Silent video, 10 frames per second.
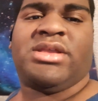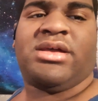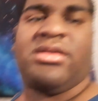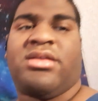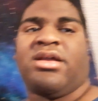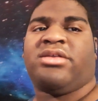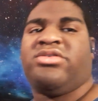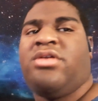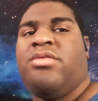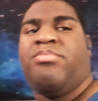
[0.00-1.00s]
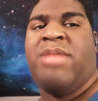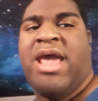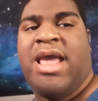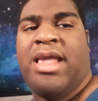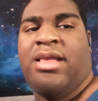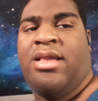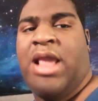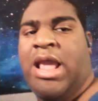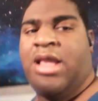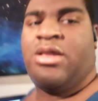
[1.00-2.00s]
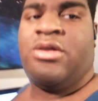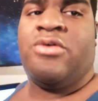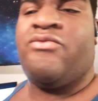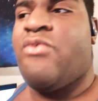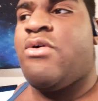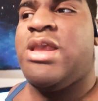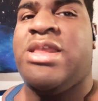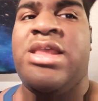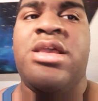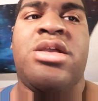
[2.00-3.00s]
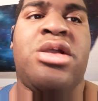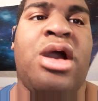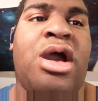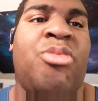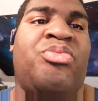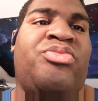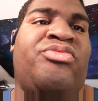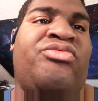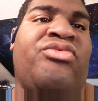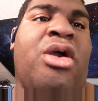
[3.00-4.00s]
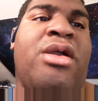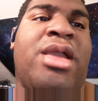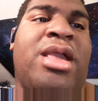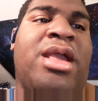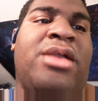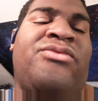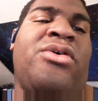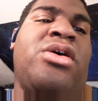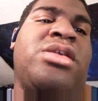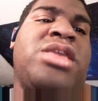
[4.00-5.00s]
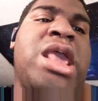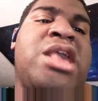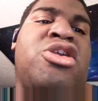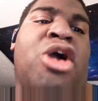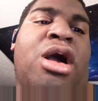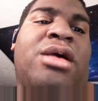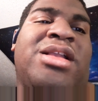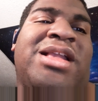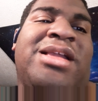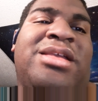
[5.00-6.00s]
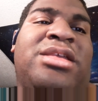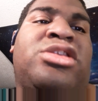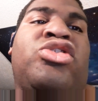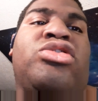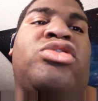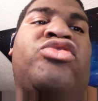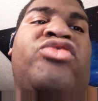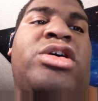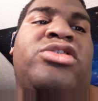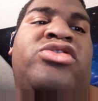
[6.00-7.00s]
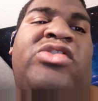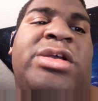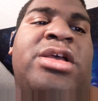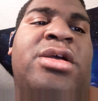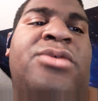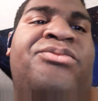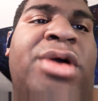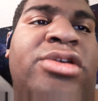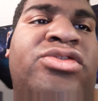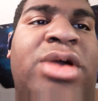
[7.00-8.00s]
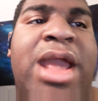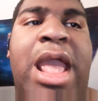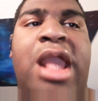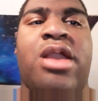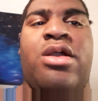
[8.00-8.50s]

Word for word: I so mad. Four is it gone? Four, four is it gone? So the four, four, four, four and